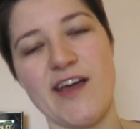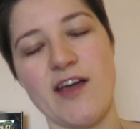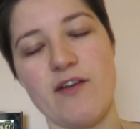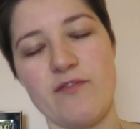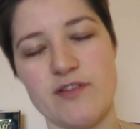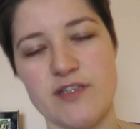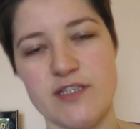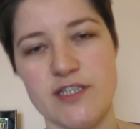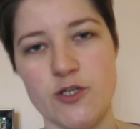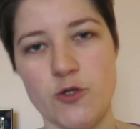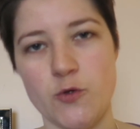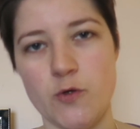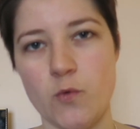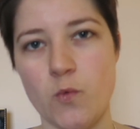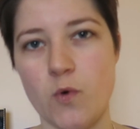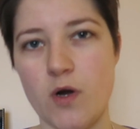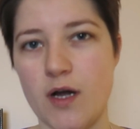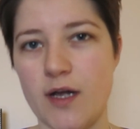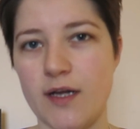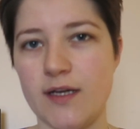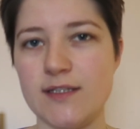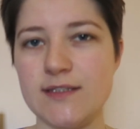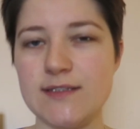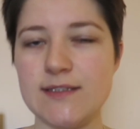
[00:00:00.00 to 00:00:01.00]
haven't seen you in a
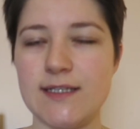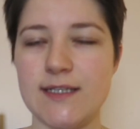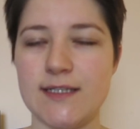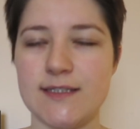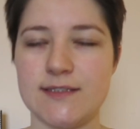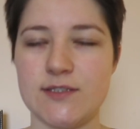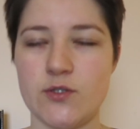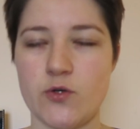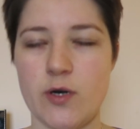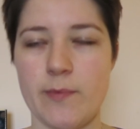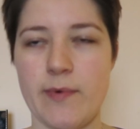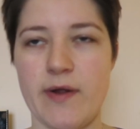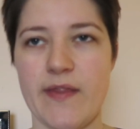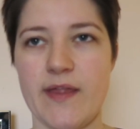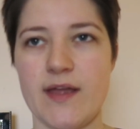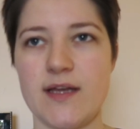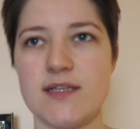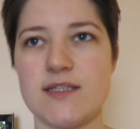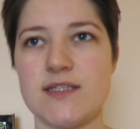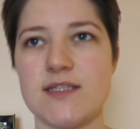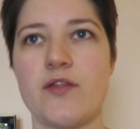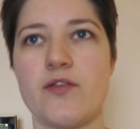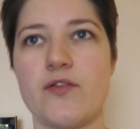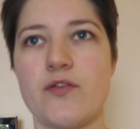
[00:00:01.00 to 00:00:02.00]
while. Sorry about
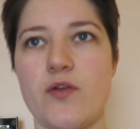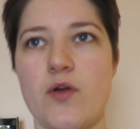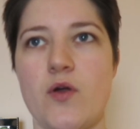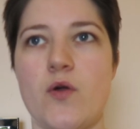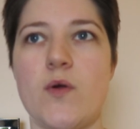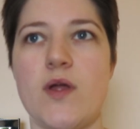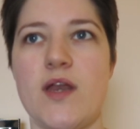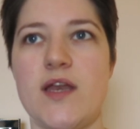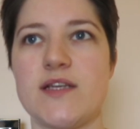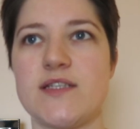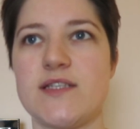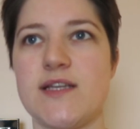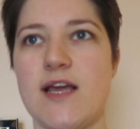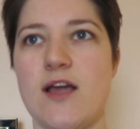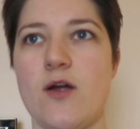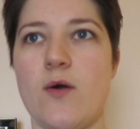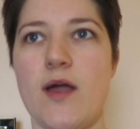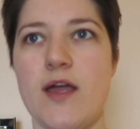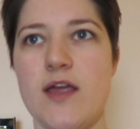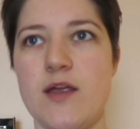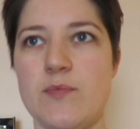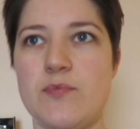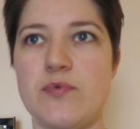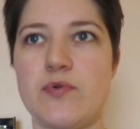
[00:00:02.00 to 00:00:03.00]
that. So it is
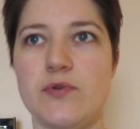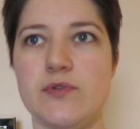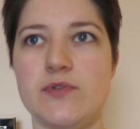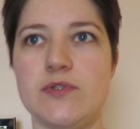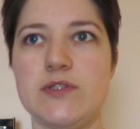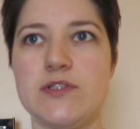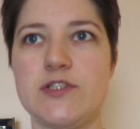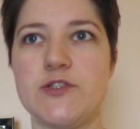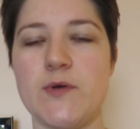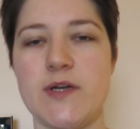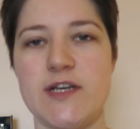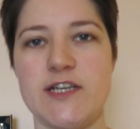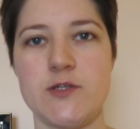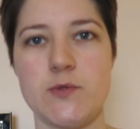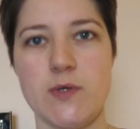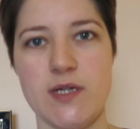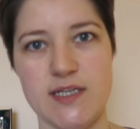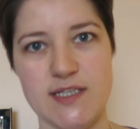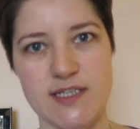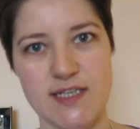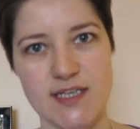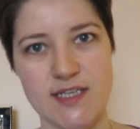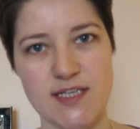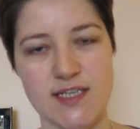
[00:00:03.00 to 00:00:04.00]
now April
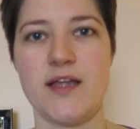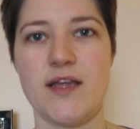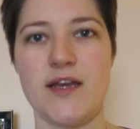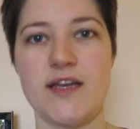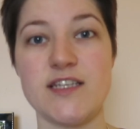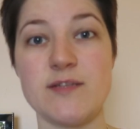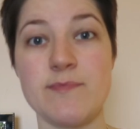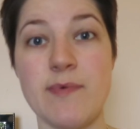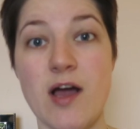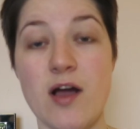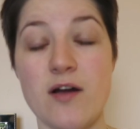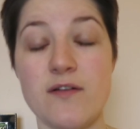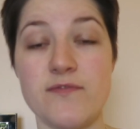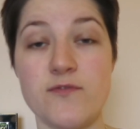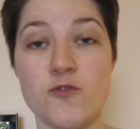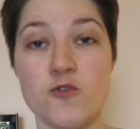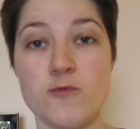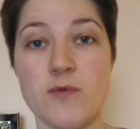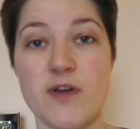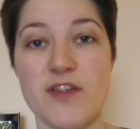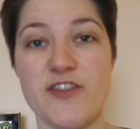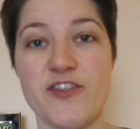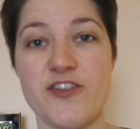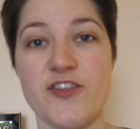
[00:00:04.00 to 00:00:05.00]
2020. It is about
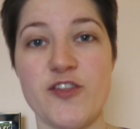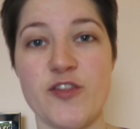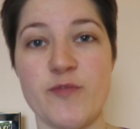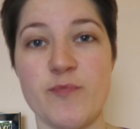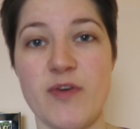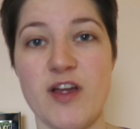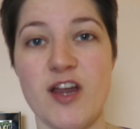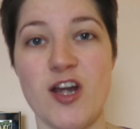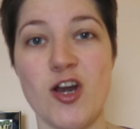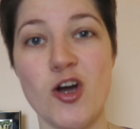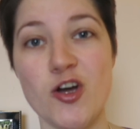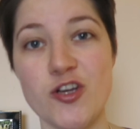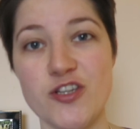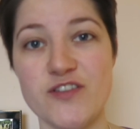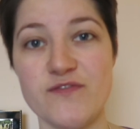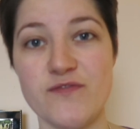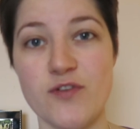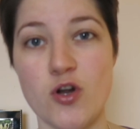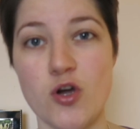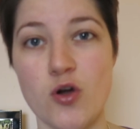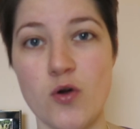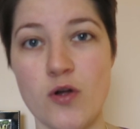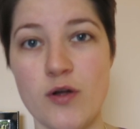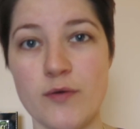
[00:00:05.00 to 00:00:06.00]
4 months since my last
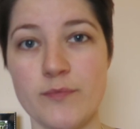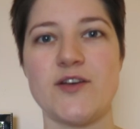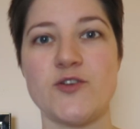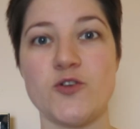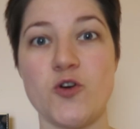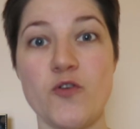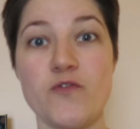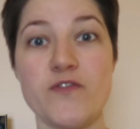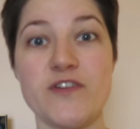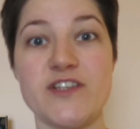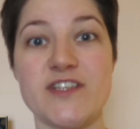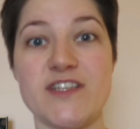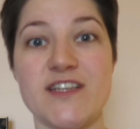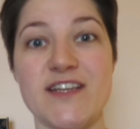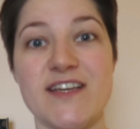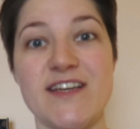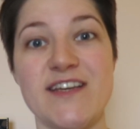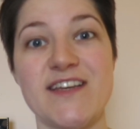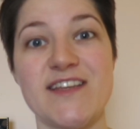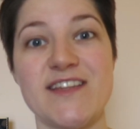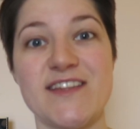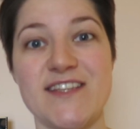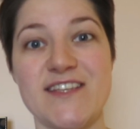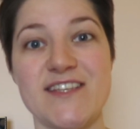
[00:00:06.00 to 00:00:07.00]
vlog, and
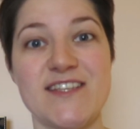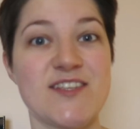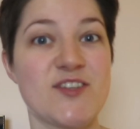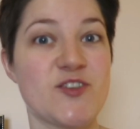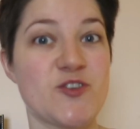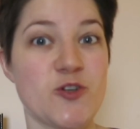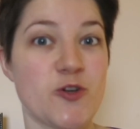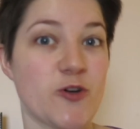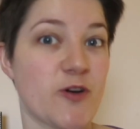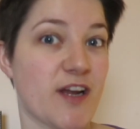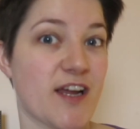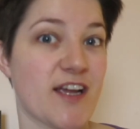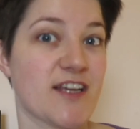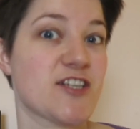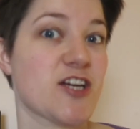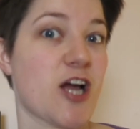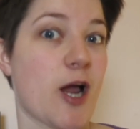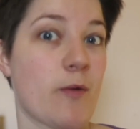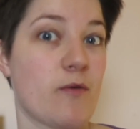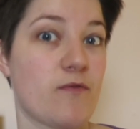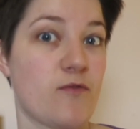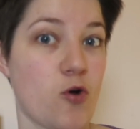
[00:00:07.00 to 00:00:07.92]
obviously this is during a time of